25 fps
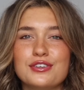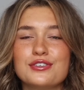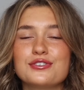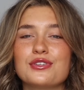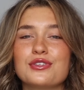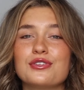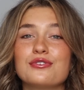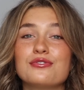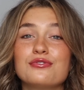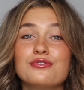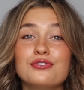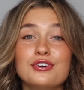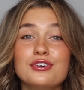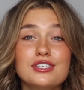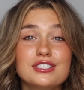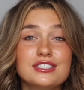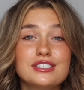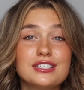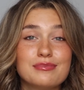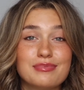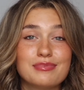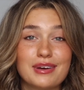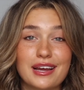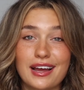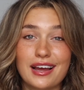So the first
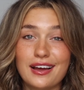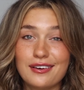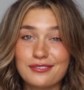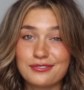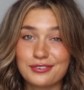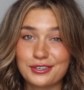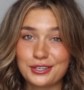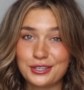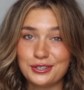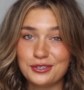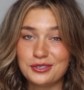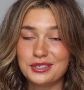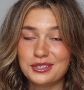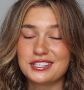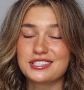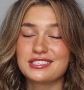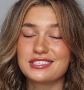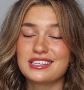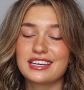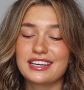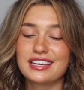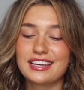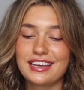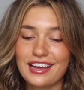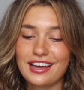tip I have for you is
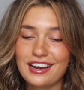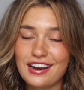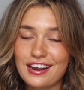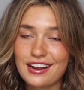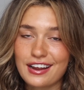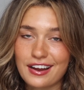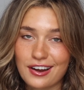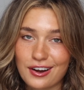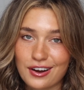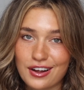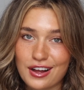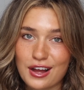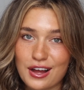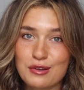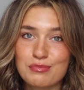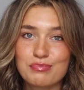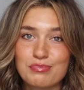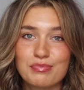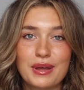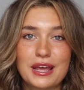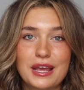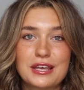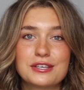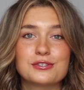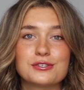to get a
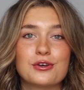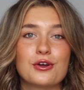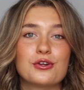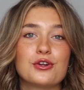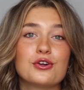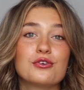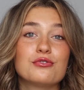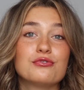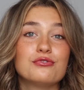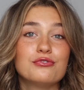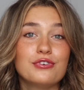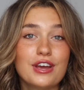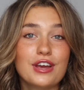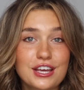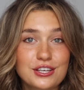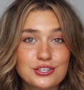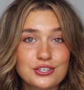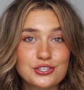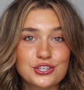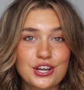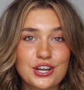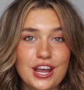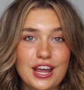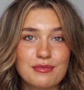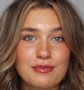haircut based on your face
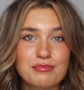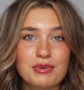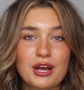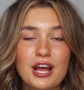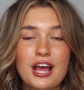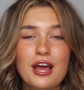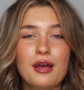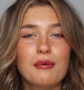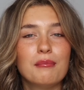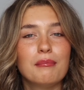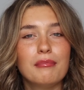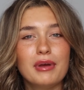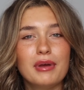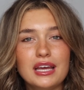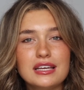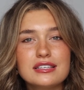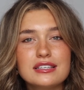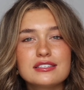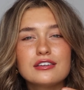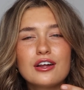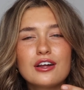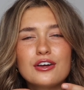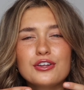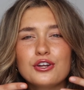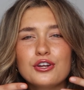shape,
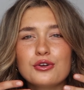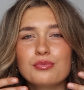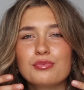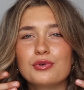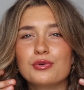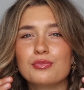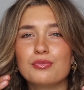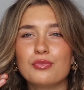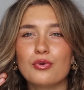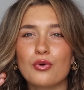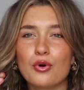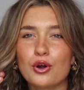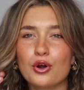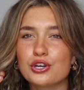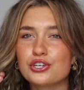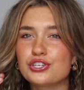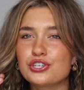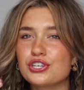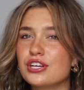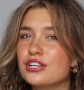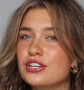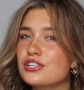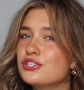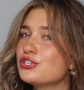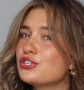based on your
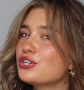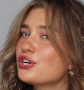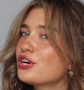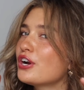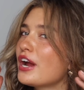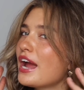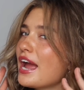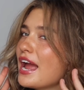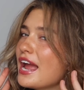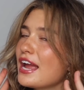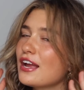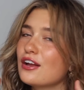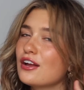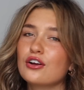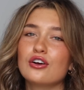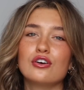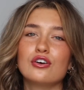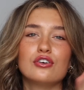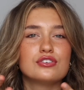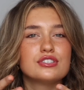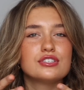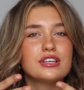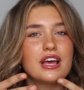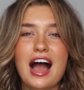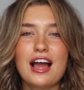proportions, your
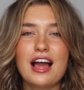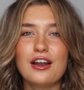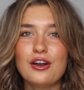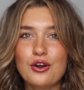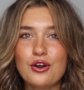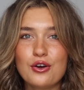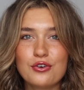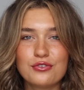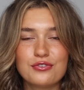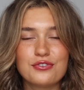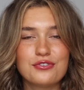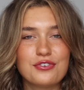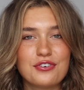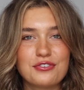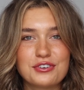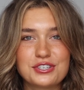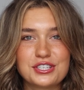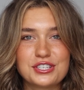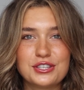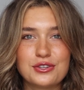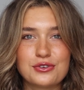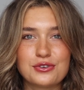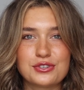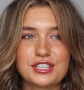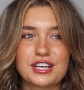angles. I don't know if you've ever
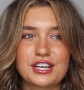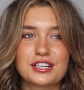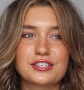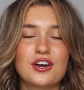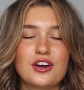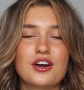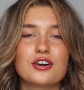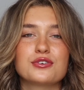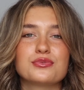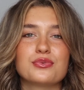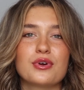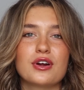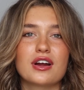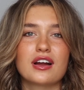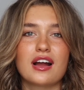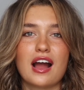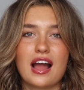seen those TikToks where a